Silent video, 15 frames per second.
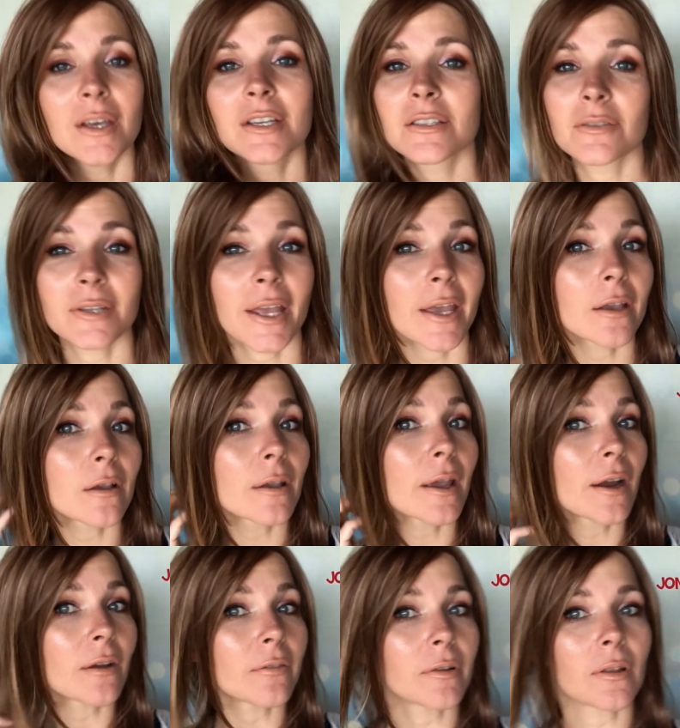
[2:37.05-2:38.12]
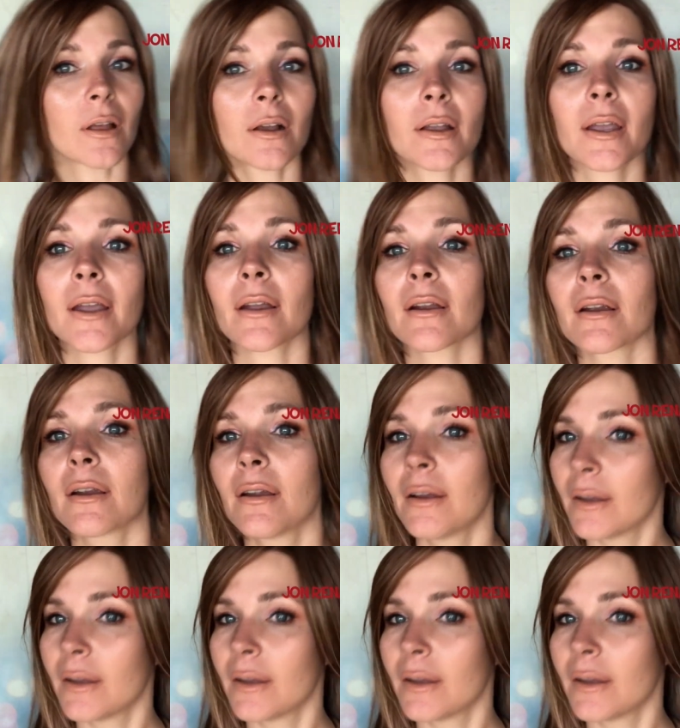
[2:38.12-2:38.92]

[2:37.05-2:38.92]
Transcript: So take good care of your long hair.